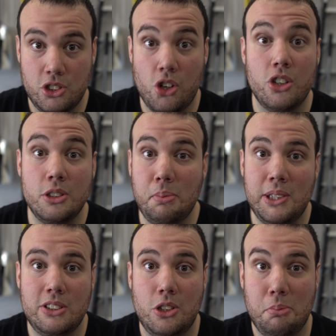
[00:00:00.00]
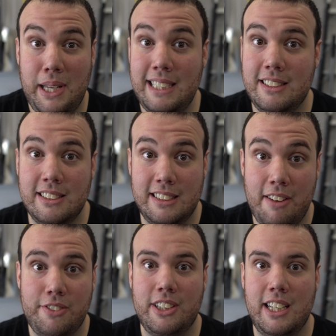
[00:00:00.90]
Toro's Personal Pace is
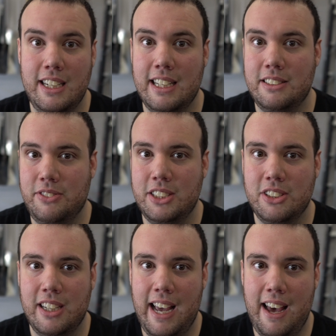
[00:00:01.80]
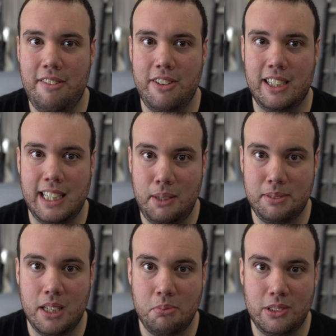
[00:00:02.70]
definitely a nice feature to have, and it
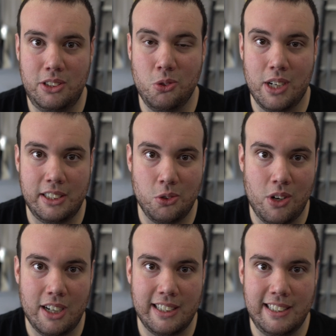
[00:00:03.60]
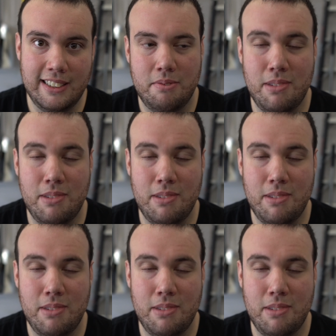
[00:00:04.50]
keeps up with you while you're walking,